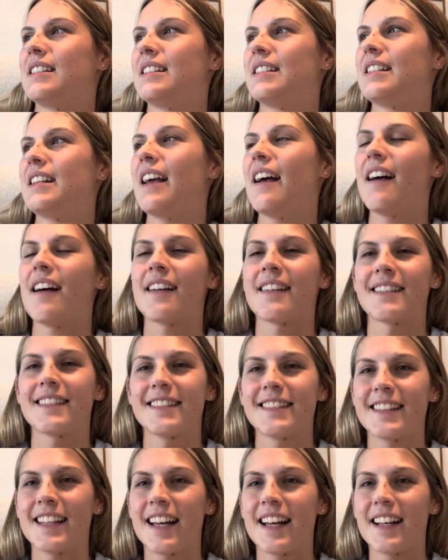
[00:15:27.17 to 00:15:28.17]
yeah,
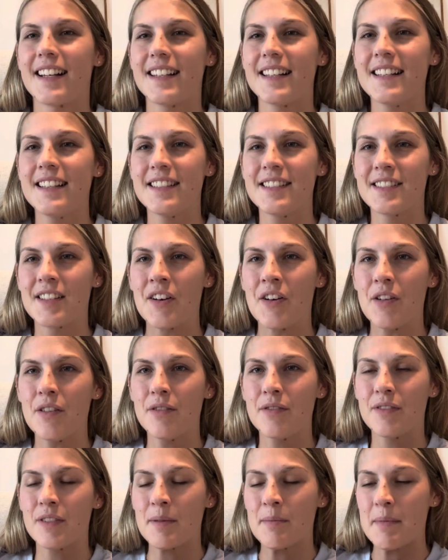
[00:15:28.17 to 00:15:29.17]
that is all
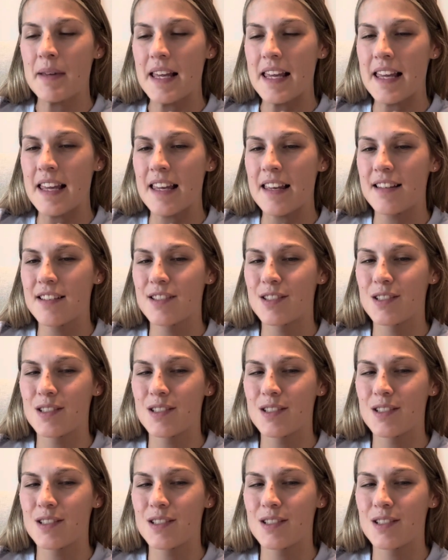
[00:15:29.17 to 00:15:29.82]
for me.